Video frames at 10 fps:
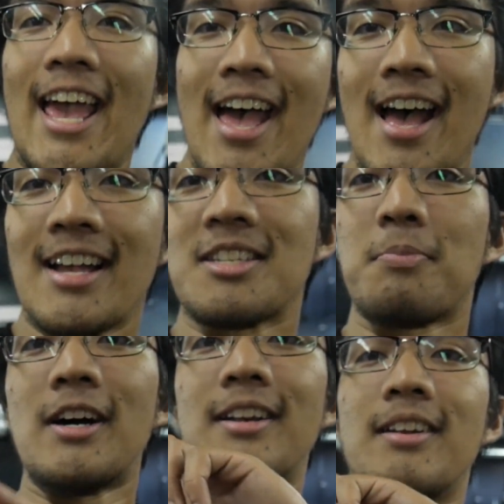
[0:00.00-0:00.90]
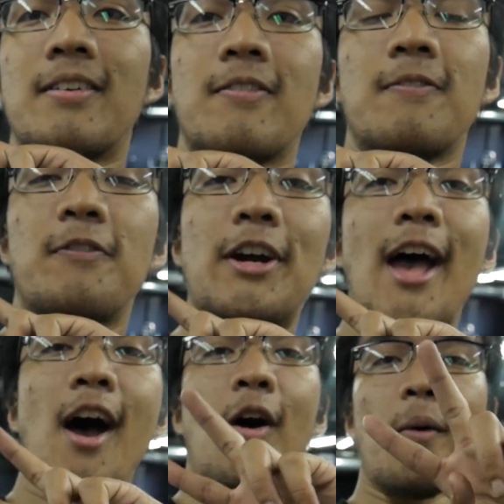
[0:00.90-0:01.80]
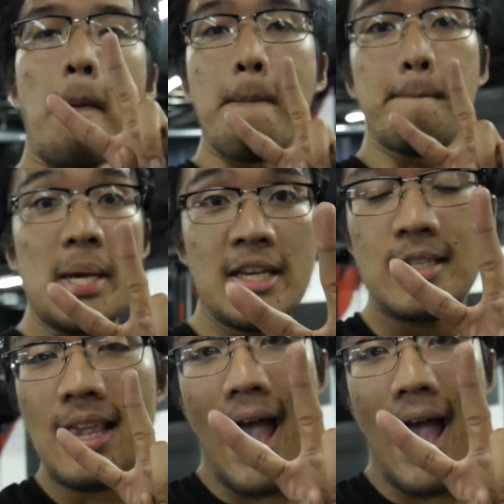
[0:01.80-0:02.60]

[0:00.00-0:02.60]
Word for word: Yes, but for now, peace